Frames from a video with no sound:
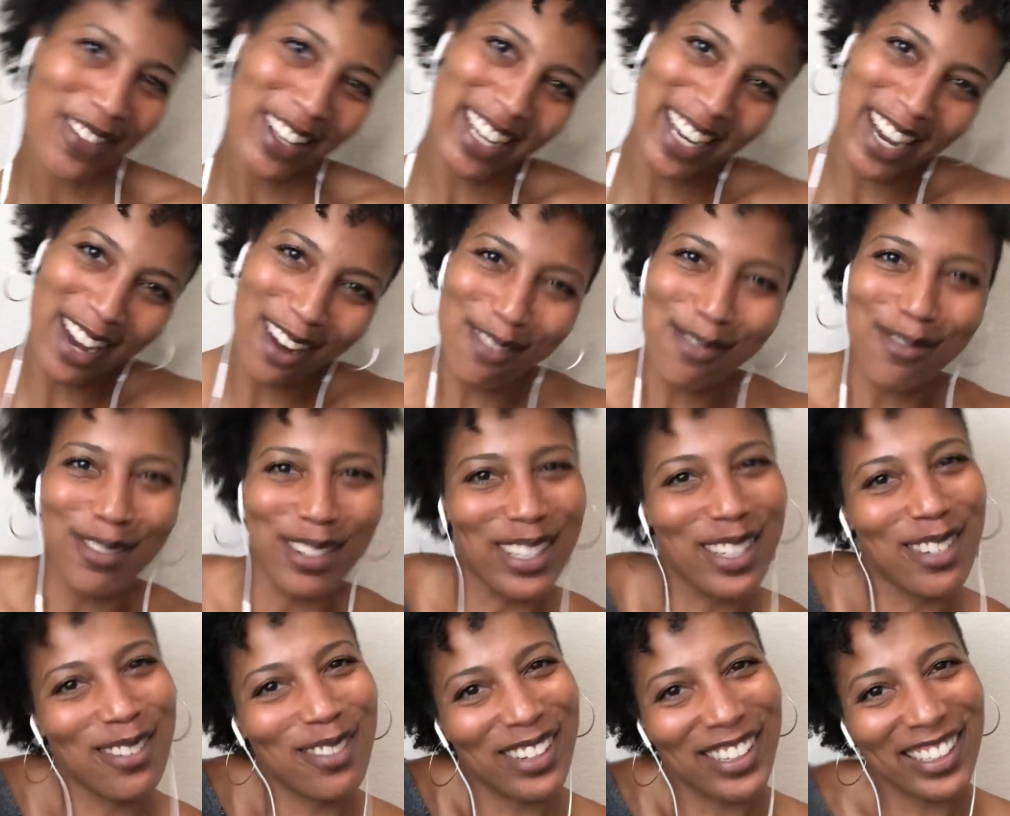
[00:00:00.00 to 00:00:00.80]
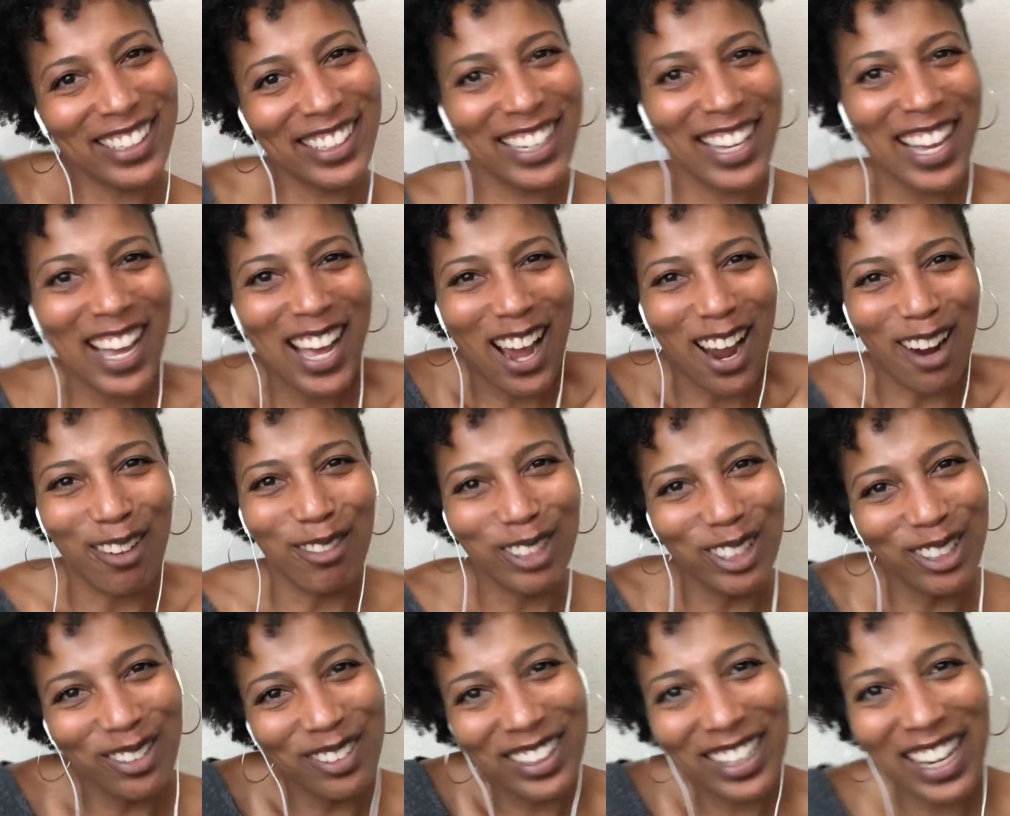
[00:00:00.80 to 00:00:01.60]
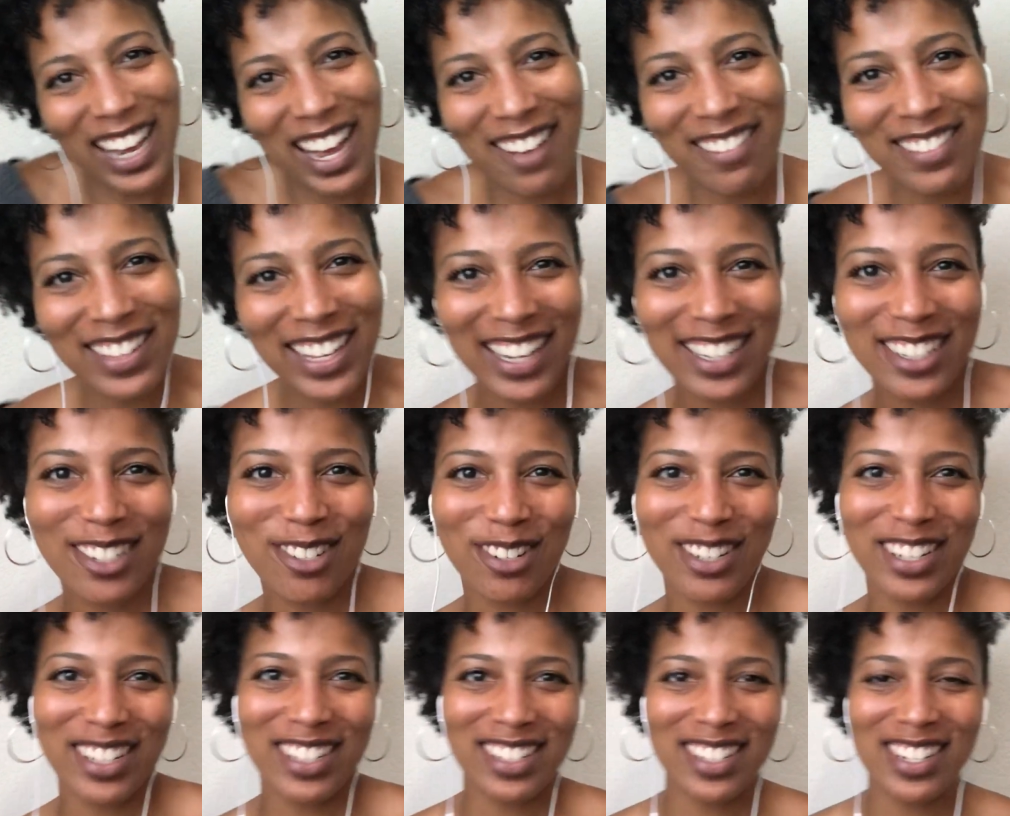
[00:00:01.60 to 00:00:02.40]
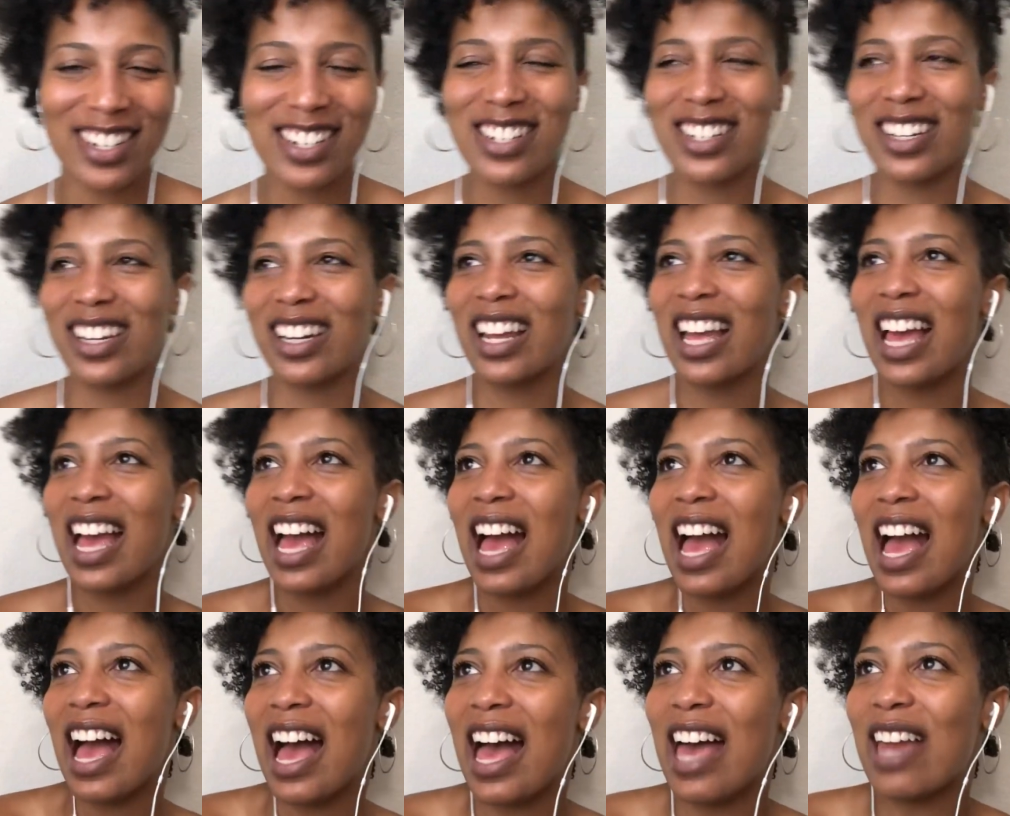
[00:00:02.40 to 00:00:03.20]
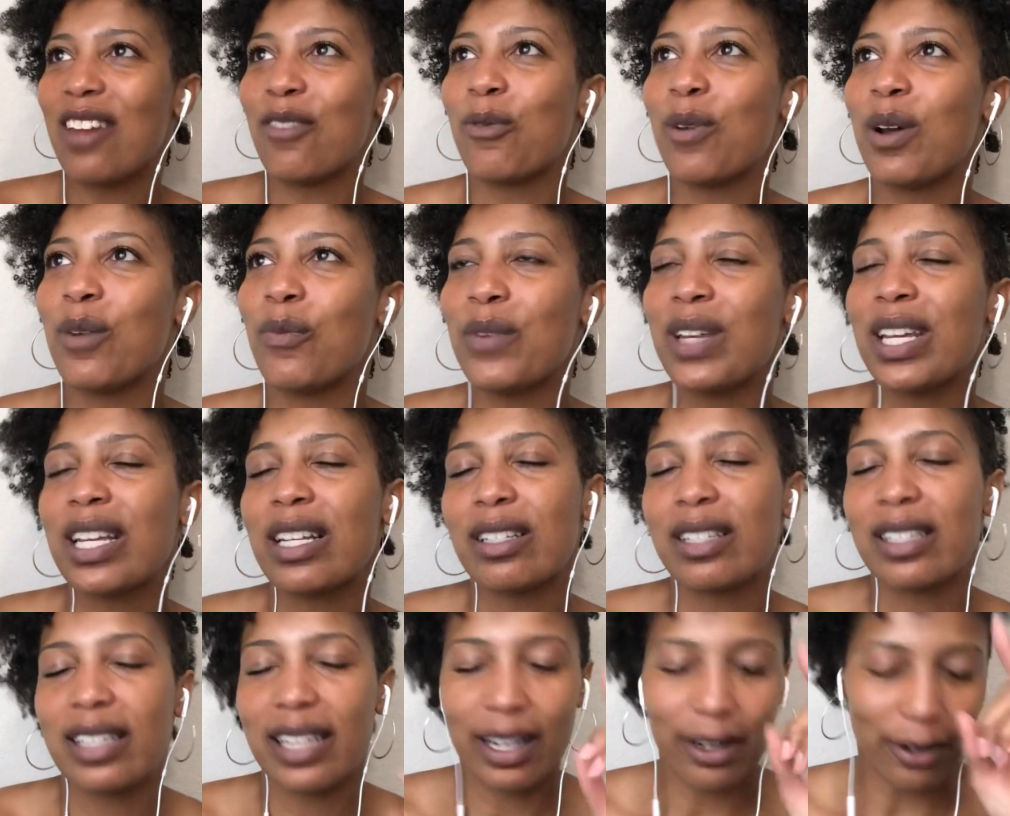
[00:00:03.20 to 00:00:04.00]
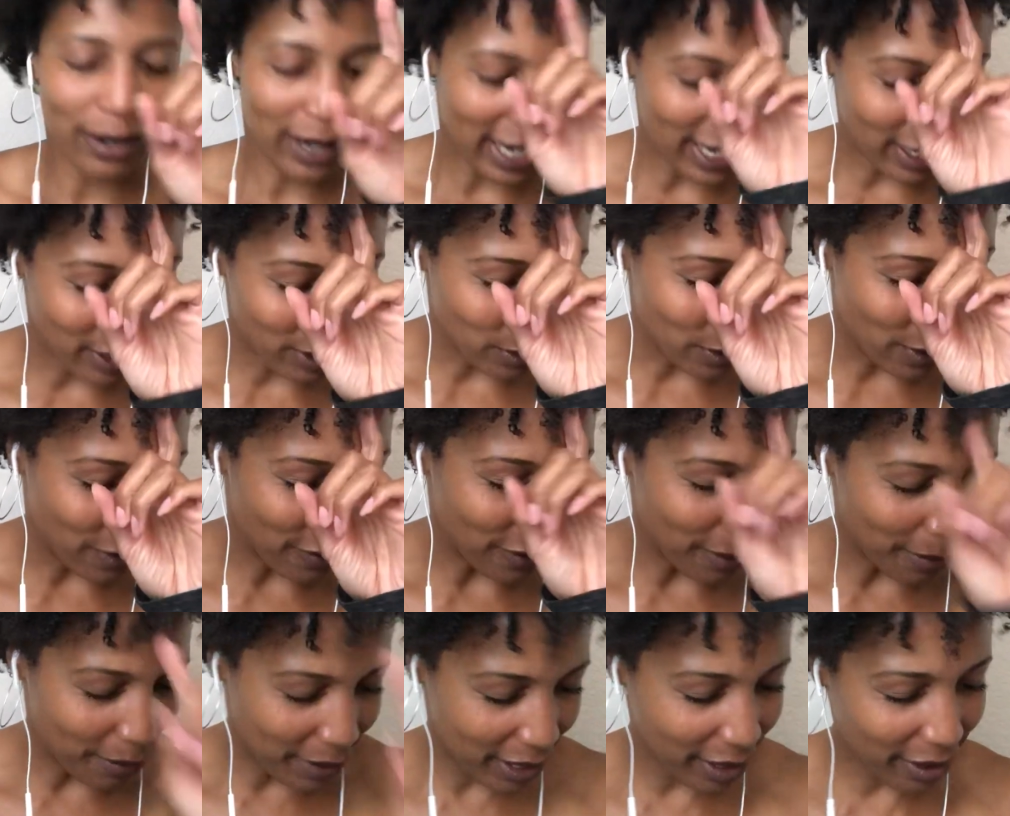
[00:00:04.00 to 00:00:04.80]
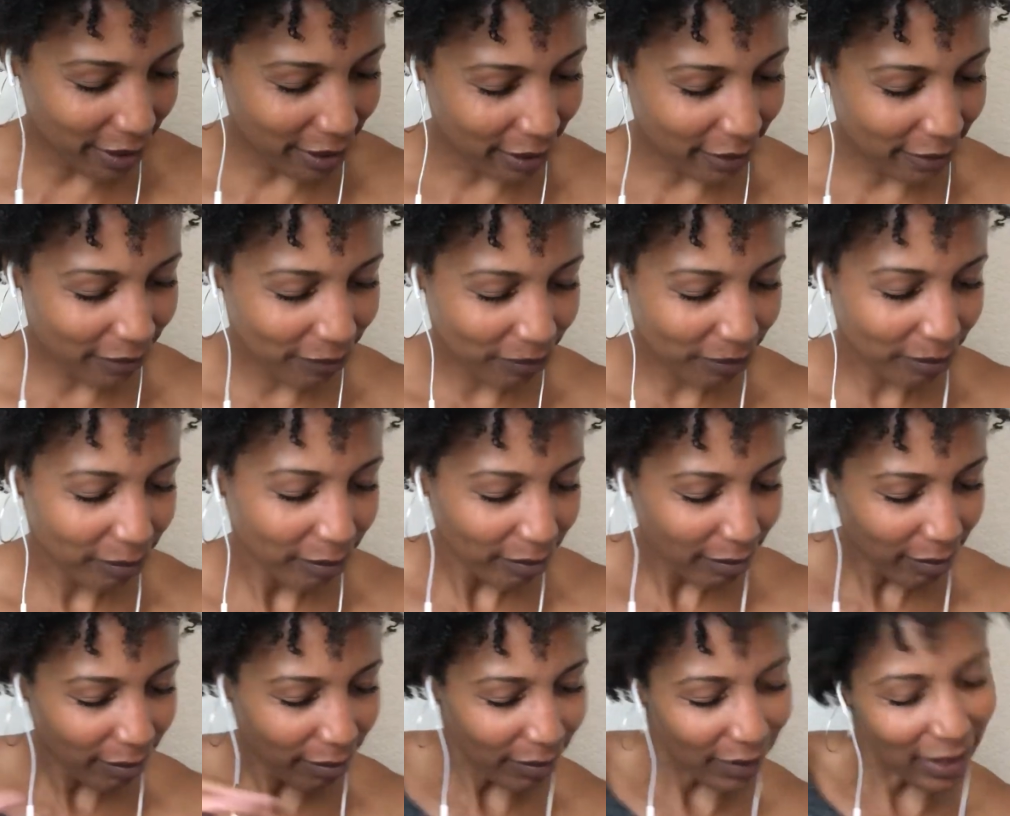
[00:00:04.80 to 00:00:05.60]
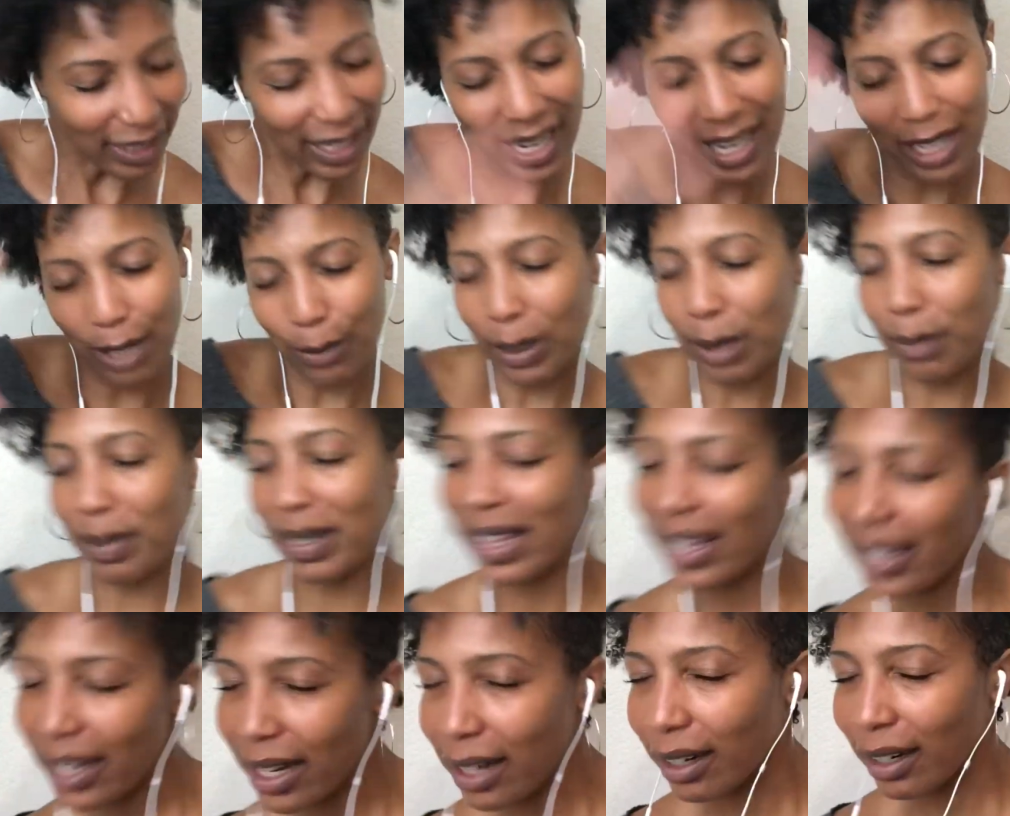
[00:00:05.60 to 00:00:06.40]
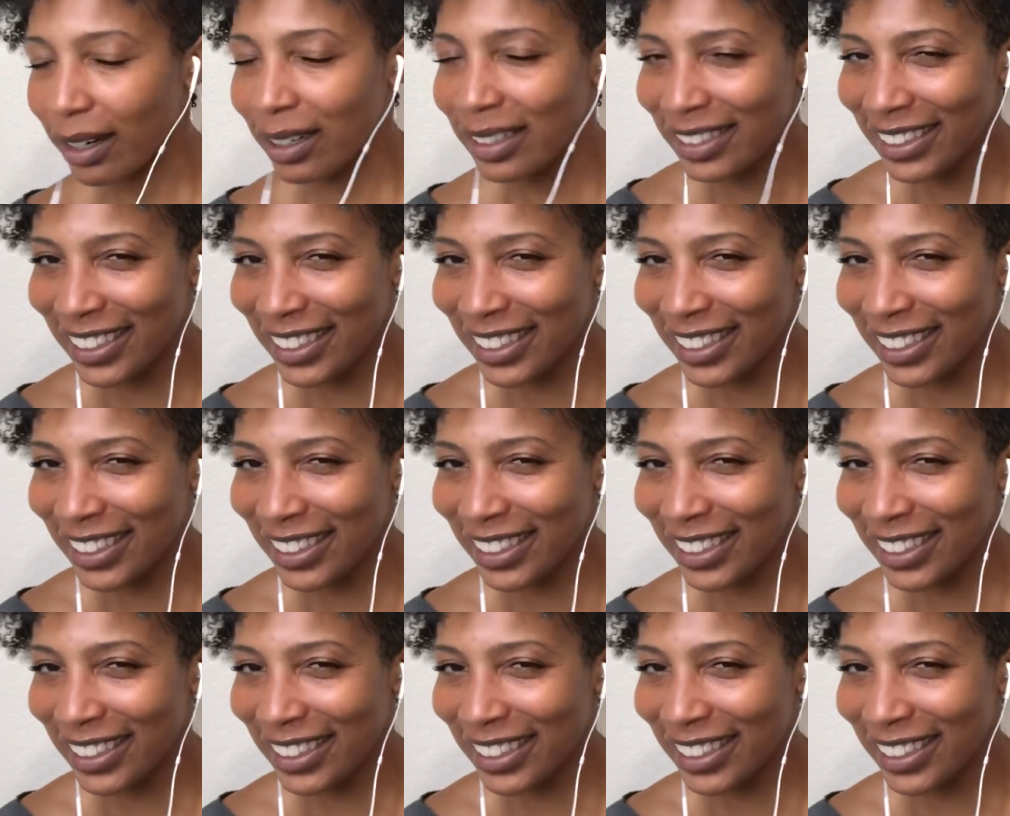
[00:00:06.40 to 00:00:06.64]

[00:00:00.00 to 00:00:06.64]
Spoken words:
Like I really want to have that transition. And when we can say, okay, so if I'm here, I don't want to be there.